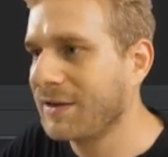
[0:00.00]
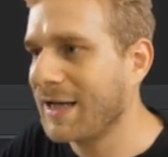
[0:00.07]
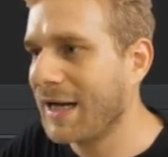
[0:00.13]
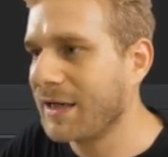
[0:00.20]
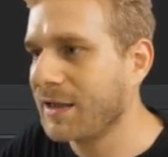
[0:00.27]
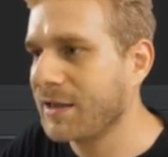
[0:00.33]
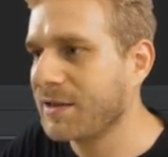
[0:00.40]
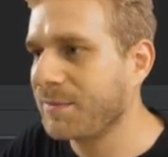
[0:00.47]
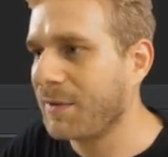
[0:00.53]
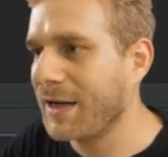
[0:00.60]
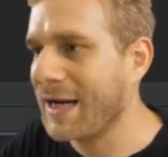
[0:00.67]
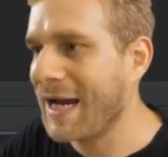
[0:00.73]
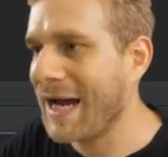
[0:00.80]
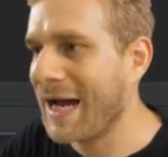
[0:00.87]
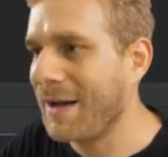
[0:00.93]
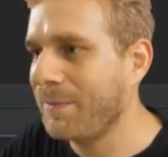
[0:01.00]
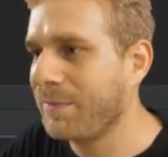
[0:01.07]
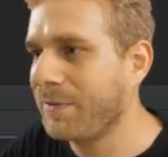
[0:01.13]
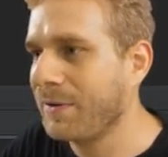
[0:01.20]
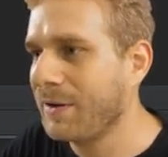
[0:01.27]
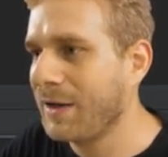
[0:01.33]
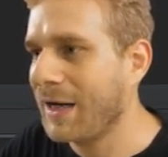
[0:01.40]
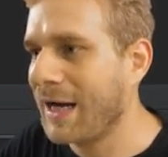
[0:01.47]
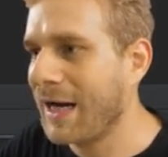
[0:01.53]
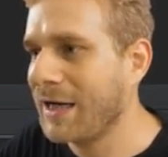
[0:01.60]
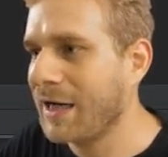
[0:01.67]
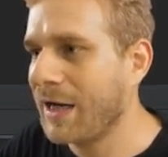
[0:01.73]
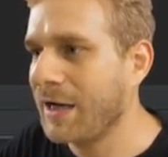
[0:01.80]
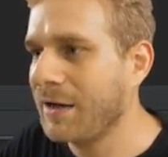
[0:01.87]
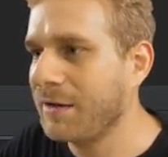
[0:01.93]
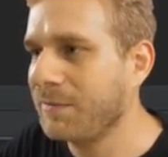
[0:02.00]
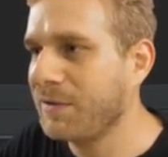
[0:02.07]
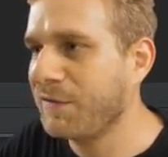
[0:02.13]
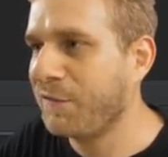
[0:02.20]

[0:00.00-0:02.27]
That is my app. And I